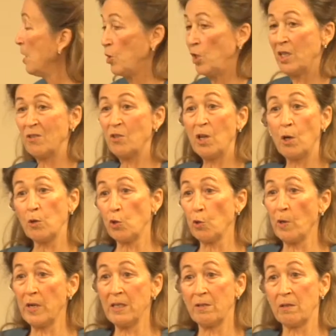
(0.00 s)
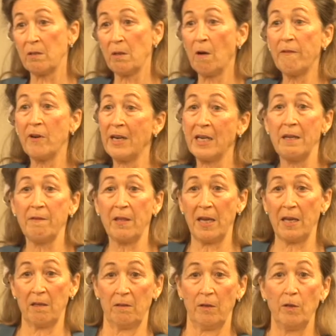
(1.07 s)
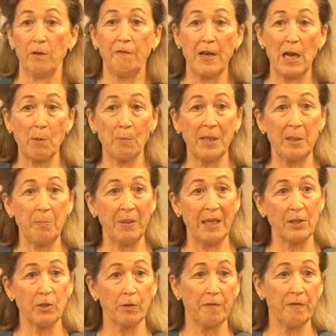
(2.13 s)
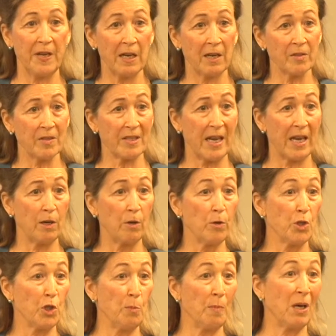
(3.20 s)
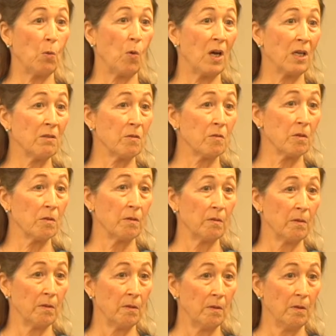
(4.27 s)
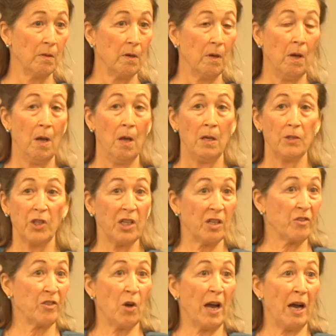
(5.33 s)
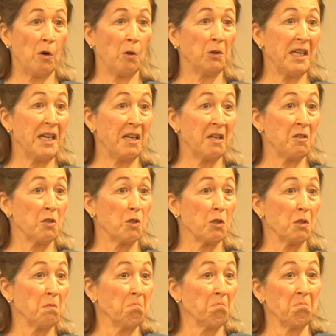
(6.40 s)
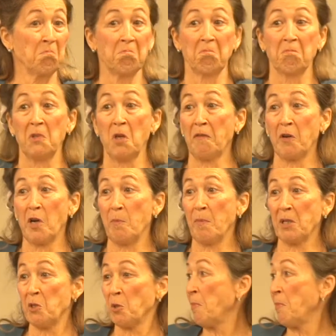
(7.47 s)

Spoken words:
She has no choice over anything. Her family picked her fiance, who she met once. She doesn't know how old he is or know very much